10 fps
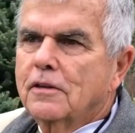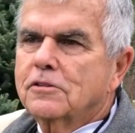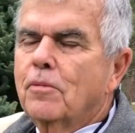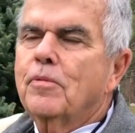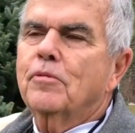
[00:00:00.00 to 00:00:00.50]

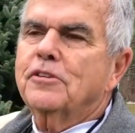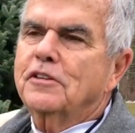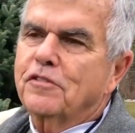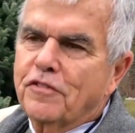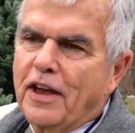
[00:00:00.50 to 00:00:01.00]
Some people
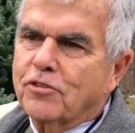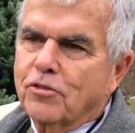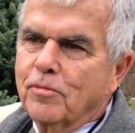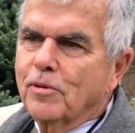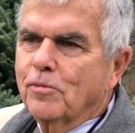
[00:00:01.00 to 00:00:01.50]
say it's a fat
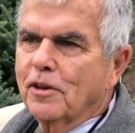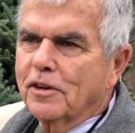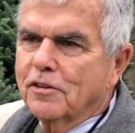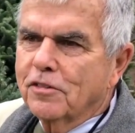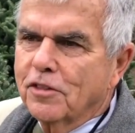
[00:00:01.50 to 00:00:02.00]
tree, but we
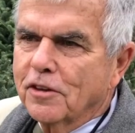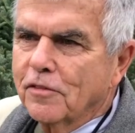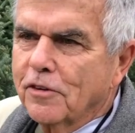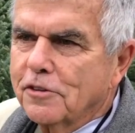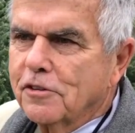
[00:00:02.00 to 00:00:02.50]
like to
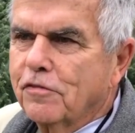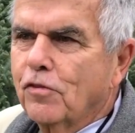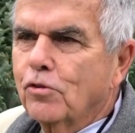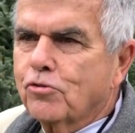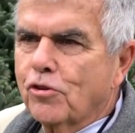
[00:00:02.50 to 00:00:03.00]
think of it as a
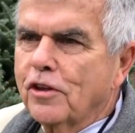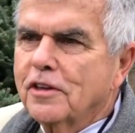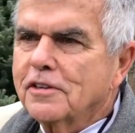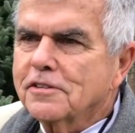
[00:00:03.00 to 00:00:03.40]
full tree.